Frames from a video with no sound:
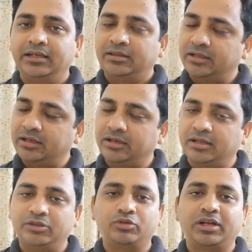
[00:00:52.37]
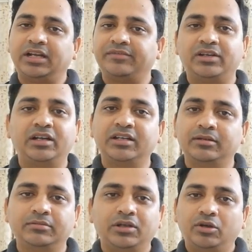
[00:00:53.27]
then you can definitely
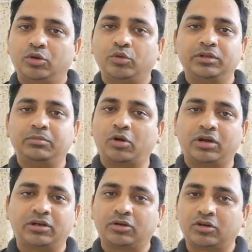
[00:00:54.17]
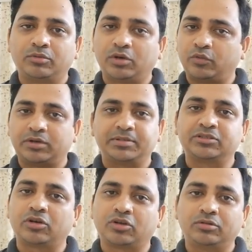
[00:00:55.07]
go with blogger.com or
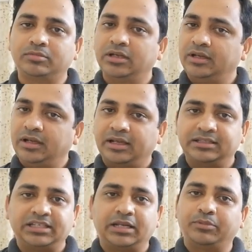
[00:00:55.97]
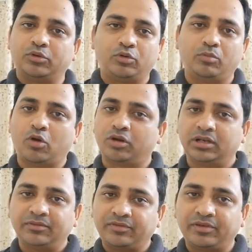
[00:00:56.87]
wordpress.com and set up your own blog on
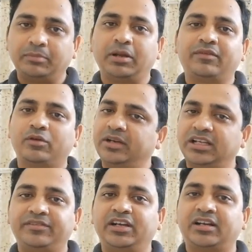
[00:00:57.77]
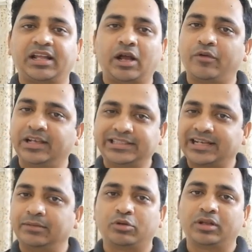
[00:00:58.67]
a free platform and give it a try how
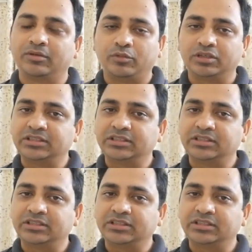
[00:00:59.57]
exactly blogging works.